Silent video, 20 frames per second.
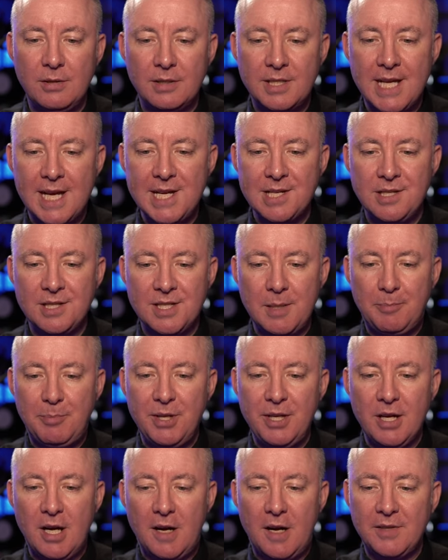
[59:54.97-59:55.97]
Tesla's up in
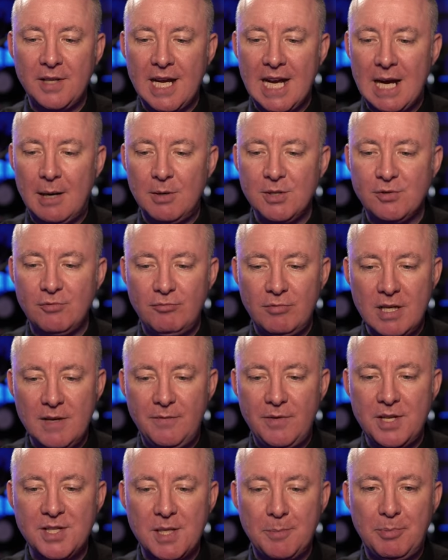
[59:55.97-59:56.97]
the after hours.
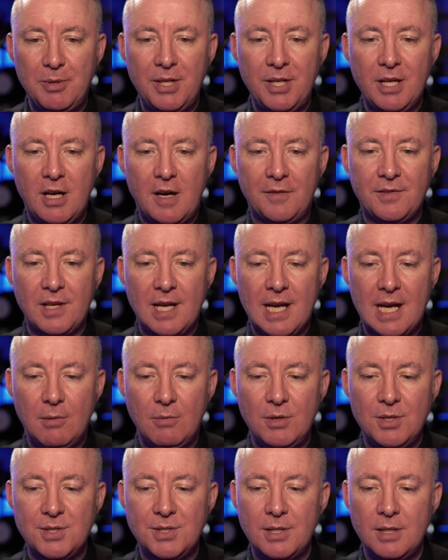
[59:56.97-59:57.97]
Rivian's up in the after
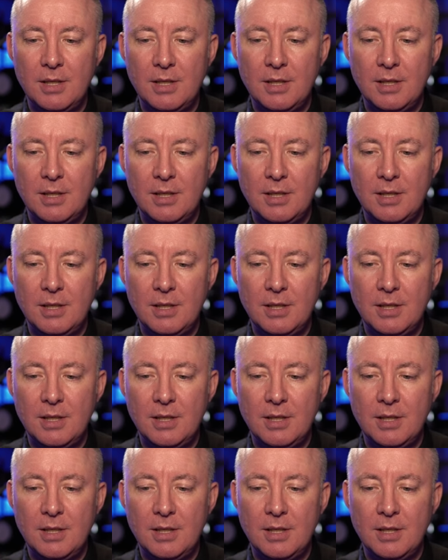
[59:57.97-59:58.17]
hours.